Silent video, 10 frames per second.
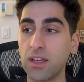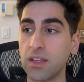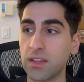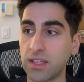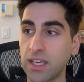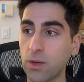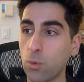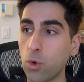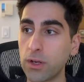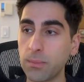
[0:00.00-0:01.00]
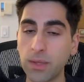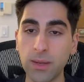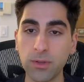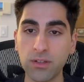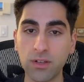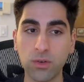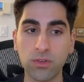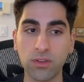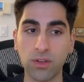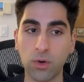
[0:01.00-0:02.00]
The king wouldn't be able to go
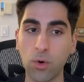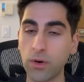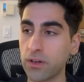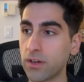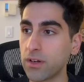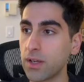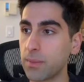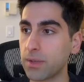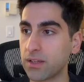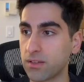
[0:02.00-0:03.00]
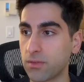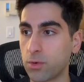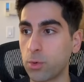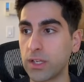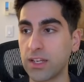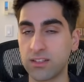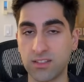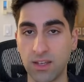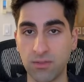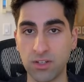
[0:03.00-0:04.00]
to the corner because of queen
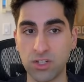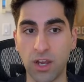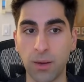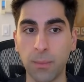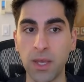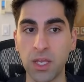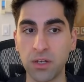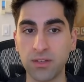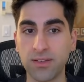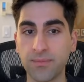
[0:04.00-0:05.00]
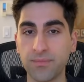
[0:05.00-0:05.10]
h7 checkmate.